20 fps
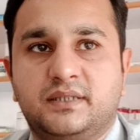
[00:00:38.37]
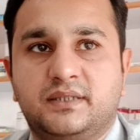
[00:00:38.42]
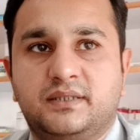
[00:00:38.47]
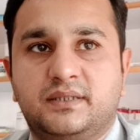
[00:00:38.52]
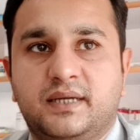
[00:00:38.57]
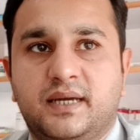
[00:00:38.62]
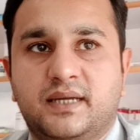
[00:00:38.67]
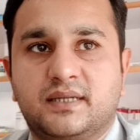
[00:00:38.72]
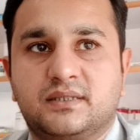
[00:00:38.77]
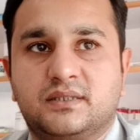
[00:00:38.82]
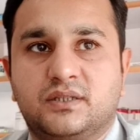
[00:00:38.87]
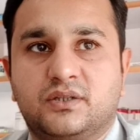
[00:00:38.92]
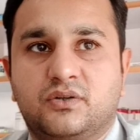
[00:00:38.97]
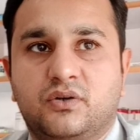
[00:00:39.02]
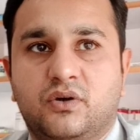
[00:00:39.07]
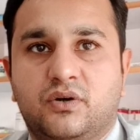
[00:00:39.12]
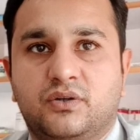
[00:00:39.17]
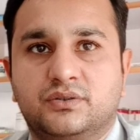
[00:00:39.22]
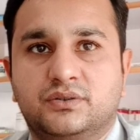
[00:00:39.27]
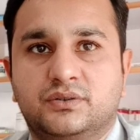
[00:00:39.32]
as the
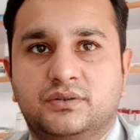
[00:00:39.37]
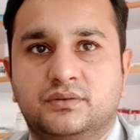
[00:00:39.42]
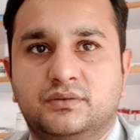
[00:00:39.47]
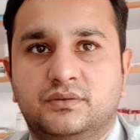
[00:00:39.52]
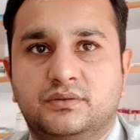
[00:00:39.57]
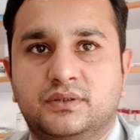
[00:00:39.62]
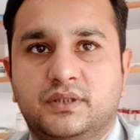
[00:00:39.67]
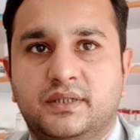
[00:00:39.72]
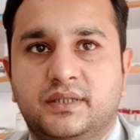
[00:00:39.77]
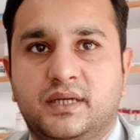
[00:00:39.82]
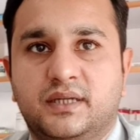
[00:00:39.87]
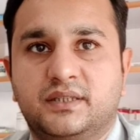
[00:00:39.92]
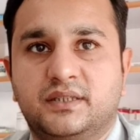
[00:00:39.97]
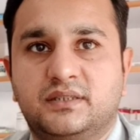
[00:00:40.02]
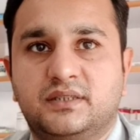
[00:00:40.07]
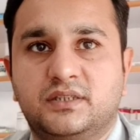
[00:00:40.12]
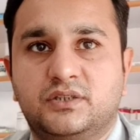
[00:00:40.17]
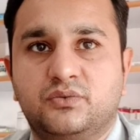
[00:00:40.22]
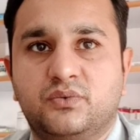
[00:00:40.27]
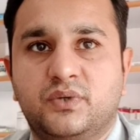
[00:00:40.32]
cause. In other
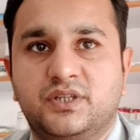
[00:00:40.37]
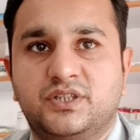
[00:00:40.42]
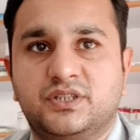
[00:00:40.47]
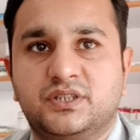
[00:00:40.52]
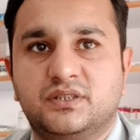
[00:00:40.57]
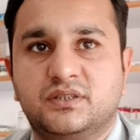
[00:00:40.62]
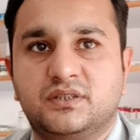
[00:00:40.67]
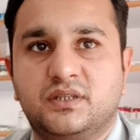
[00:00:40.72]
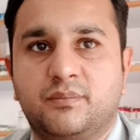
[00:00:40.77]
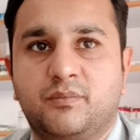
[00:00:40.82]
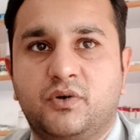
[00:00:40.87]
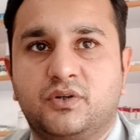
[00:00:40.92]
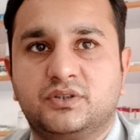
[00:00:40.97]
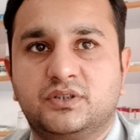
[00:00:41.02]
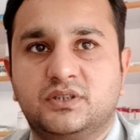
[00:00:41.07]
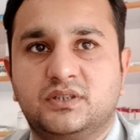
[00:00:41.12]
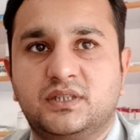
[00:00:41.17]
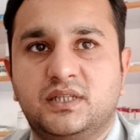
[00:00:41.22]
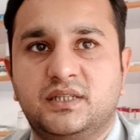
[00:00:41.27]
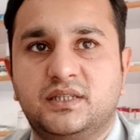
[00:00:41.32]
situations,
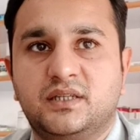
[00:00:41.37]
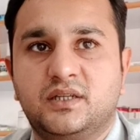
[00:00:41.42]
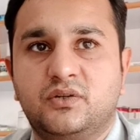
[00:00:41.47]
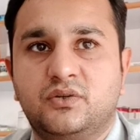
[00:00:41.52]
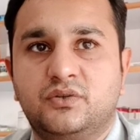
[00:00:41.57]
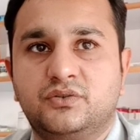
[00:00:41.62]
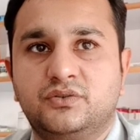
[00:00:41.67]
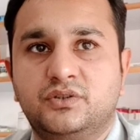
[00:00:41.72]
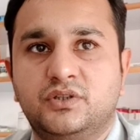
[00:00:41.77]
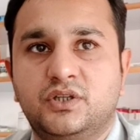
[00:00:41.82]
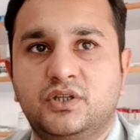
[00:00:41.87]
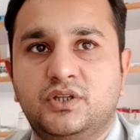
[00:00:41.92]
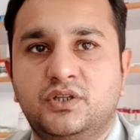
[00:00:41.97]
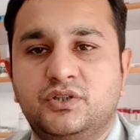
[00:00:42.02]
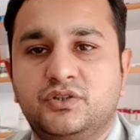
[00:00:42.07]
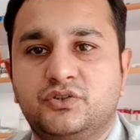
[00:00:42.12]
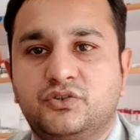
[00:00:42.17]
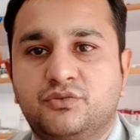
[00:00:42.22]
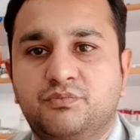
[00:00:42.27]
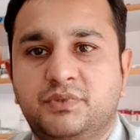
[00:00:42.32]
amoxicillin alone
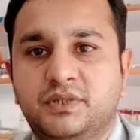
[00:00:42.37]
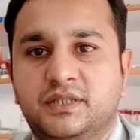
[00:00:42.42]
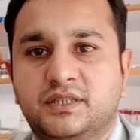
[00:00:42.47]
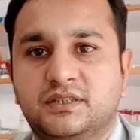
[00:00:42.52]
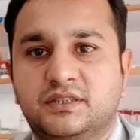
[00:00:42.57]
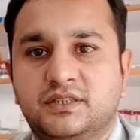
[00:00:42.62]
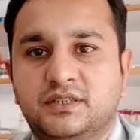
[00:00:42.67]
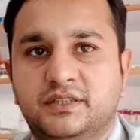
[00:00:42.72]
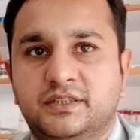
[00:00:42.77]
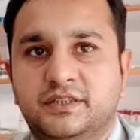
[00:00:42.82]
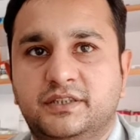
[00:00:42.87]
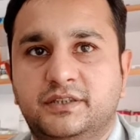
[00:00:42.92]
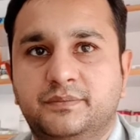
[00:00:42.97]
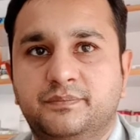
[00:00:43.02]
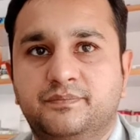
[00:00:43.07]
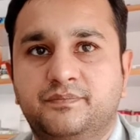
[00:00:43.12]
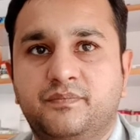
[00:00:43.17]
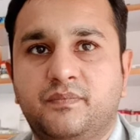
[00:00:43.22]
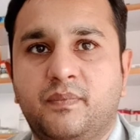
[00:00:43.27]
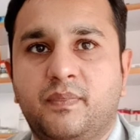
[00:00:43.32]
should be considered.
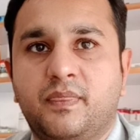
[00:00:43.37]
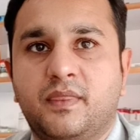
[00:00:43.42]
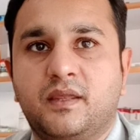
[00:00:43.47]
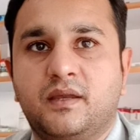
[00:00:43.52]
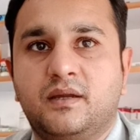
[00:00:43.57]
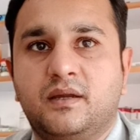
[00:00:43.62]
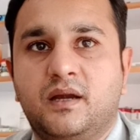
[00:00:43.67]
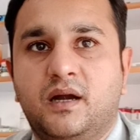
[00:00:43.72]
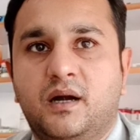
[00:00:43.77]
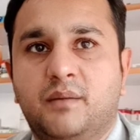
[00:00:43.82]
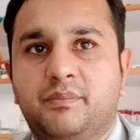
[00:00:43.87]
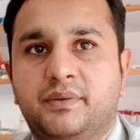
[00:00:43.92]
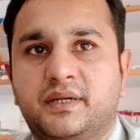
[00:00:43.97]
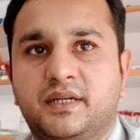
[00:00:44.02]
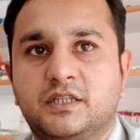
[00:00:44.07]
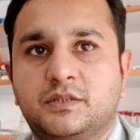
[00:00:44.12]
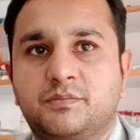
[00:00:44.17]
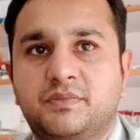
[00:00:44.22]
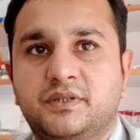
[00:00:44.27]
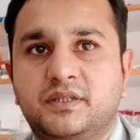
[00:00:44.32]
Upper
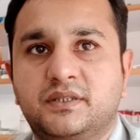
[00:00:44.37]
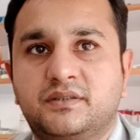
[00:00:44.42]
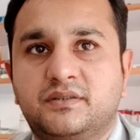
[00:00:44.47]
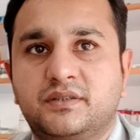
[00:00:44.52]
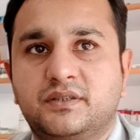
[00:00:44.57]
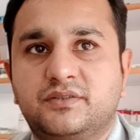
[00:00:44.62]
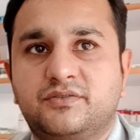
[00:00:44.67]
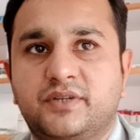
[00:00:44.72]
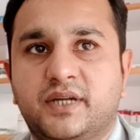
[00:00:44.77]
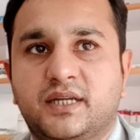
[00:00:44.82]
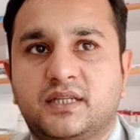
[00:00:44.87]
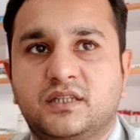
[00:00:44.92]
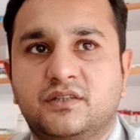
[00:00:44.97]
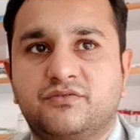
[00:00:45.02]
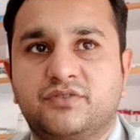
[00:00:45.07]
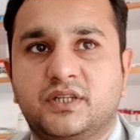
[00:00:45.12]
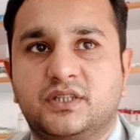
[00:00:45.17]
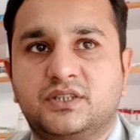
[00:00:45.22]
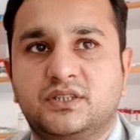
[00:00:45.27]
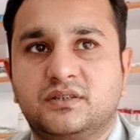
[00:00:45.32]
respiratory tract
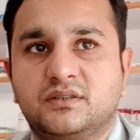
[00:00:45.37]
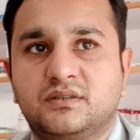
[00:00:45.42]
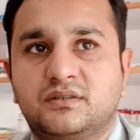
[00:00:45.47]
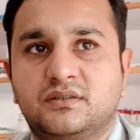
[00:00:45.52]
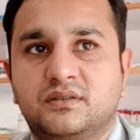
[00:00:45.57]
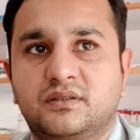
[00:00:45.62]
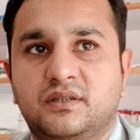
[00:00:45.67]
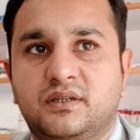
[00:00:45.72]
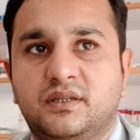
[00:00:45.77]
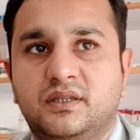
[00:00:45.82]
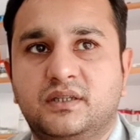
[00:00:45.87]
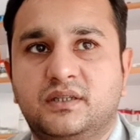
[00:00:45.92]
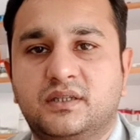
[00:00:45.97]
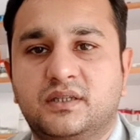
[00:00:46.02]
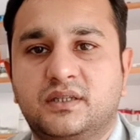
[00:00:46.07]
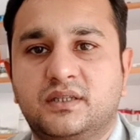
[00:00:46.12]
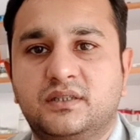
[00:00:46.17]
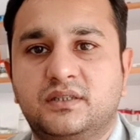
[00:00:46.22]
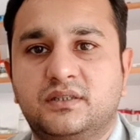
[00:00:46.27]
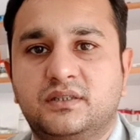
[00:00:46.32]
infections,
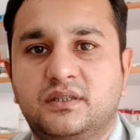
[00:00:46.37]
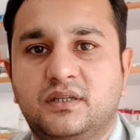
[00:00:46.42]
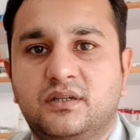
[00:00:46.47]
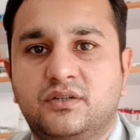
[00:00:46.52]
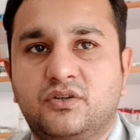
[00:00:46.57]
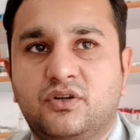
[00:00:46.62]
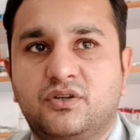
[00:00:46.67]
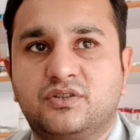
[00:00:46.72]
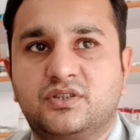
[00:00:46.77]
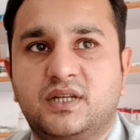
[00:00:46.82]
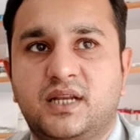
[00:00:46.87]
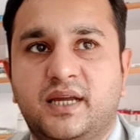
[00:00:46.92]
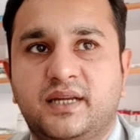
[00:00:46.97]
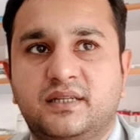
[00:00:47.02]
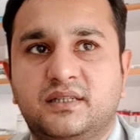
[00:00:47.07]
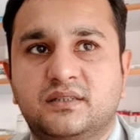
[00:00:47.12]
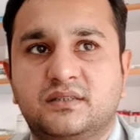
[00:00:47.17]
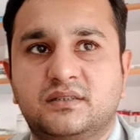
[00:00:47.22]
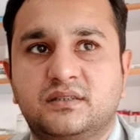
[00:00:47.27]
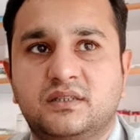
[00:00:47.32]
recurrent
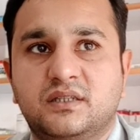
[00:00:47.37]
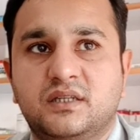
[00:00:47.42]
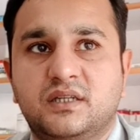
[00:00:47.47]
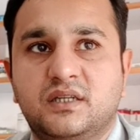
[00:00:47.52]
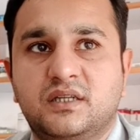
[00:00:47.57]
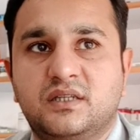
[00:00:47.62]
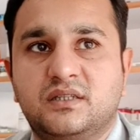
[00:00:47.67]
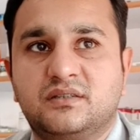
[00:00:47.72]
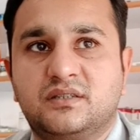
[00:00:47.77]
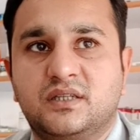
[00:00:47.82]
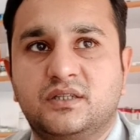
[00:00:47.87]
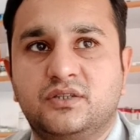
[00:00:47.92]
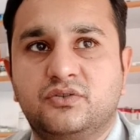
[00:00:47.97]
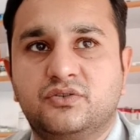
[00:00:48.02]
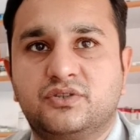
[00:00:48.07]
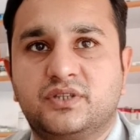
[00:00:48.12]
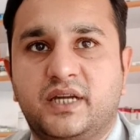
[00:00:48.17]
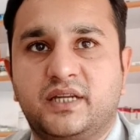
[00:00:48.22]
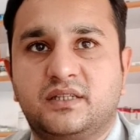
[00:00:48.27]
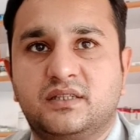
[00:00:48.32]
tonsillitis,
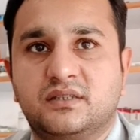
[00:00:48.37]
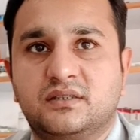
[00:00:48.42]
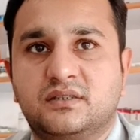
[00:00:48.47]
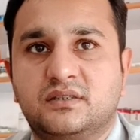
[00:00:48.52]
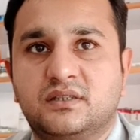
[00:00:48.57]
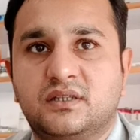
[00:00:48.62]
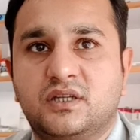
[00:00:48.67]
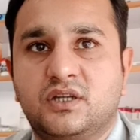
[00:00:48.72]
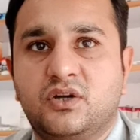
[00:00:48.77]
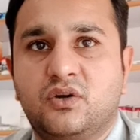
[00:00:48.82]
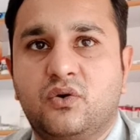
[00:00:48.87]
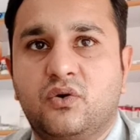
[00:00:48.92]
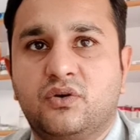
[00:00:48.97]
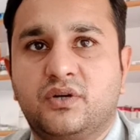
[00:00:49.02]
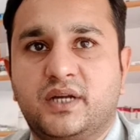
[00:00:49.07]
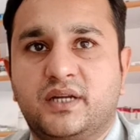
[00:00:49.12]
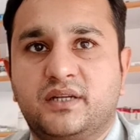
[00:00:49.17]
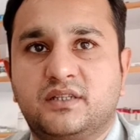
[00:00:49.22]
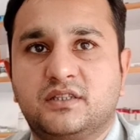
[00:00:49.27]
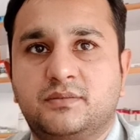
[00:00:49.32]
sinusitis,
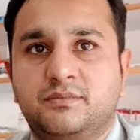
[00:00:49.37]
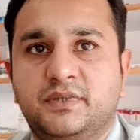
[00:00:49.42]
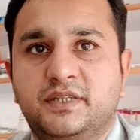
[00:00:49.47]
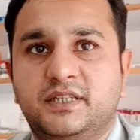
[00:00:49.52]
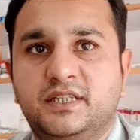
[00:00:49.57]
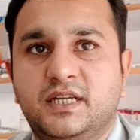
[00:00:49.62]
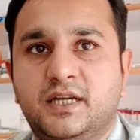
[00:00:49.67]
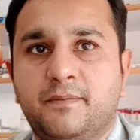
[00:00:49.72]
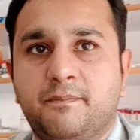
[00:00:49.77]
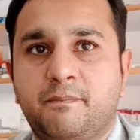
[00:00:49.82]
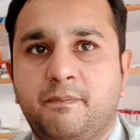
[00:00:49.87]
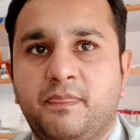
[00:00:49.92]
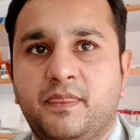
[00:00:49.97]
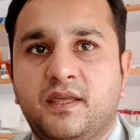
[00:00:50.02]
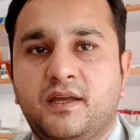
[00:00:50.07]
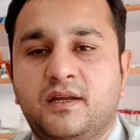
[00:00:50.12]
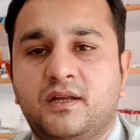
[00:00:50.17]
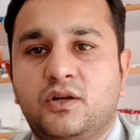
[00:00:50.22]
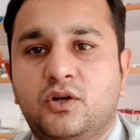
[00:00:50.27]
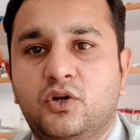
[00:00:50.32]
otitis media,
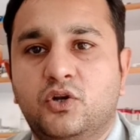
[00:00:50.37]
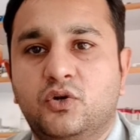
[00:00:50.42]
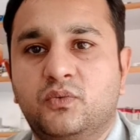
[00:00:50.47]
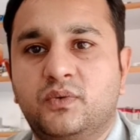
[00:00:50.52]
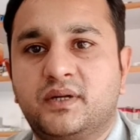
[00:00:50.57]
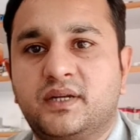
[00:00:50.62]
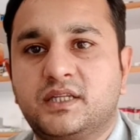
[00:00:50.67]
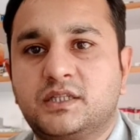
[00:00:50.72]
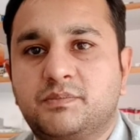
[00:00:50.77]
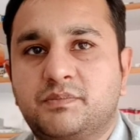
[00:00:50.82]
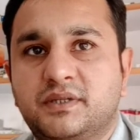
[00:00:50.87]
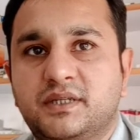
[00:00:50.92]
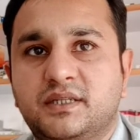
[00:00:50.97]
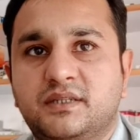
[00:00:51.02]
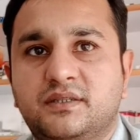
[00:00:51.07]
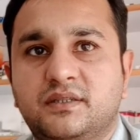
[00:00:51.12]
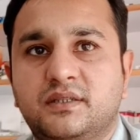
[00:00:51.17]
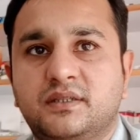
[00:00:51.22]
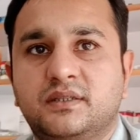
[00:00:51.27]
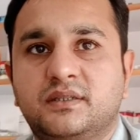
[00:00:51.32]
lower
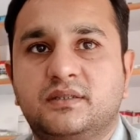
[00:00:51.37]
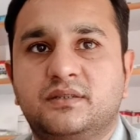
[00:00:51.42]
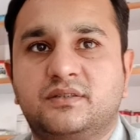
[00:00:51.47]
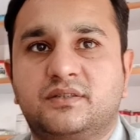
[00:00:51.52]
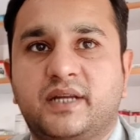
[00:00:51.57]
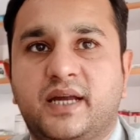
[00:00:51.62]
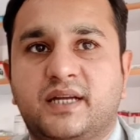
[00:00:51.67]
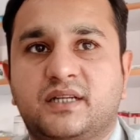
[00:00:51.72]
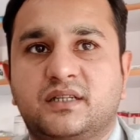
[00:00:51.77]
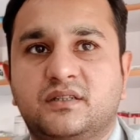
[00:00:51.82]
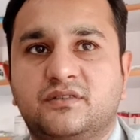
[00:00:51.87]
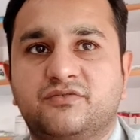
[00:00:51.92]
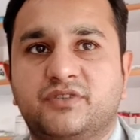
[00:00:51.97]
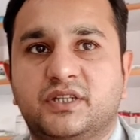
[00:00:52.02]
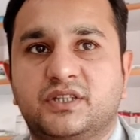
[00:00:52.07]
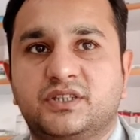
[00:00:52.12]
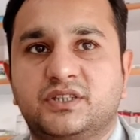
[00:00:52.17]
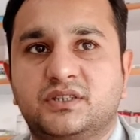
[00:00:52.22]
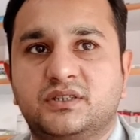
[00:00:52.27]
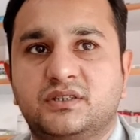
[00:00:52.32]
respiratory tract
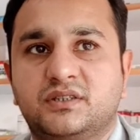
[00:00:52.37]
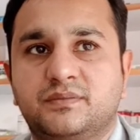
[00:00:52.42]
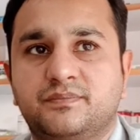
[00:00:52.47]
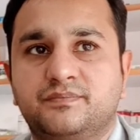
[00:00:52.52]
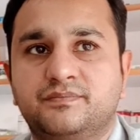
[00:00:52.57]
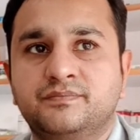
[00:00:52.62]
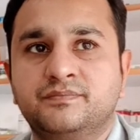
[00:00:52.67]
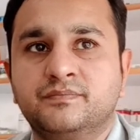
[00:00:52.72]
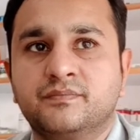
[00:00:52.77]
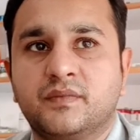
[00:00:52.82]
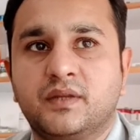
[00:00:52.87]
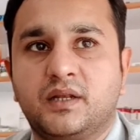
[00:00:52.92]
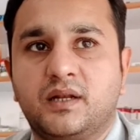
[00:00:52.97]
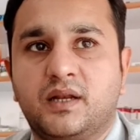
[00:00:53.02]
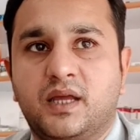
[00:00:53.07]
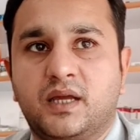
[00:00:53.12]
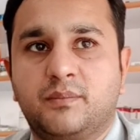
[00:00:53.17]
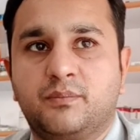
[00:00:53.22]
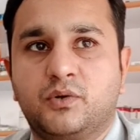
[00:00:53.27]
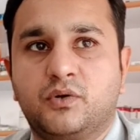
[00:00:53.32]
infections
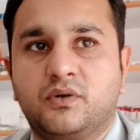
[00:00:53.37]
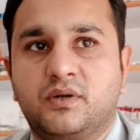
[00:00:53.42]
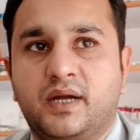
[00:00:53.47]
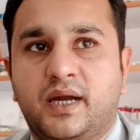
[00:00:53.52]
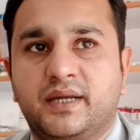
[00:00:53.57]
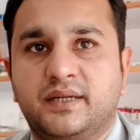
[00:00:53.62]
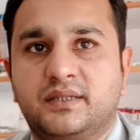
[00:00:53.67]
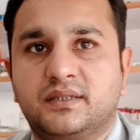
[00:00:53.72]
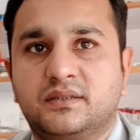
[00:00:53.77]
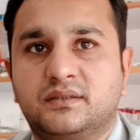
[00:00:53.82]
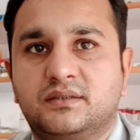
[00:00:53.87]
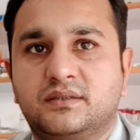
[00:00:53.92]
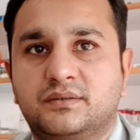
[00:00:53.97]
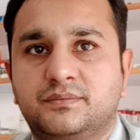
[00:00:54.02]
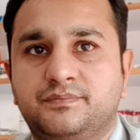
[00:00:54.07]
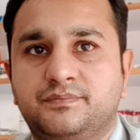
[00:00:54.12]
like bronchitis,